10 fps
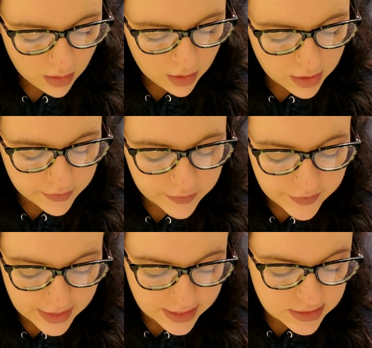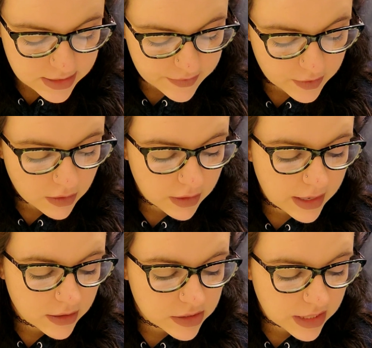Another thing is that the
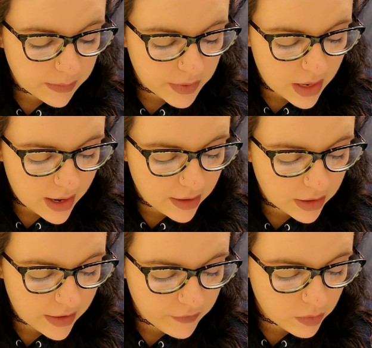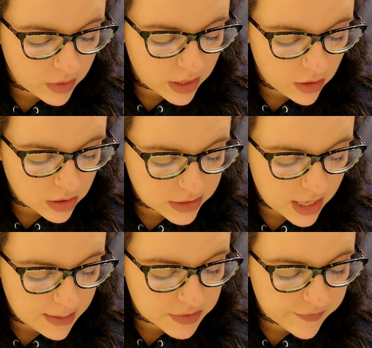creators keep an eye on everyone at all
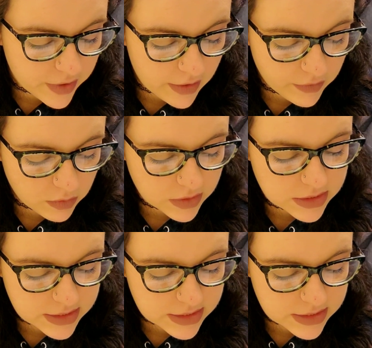times for everyone's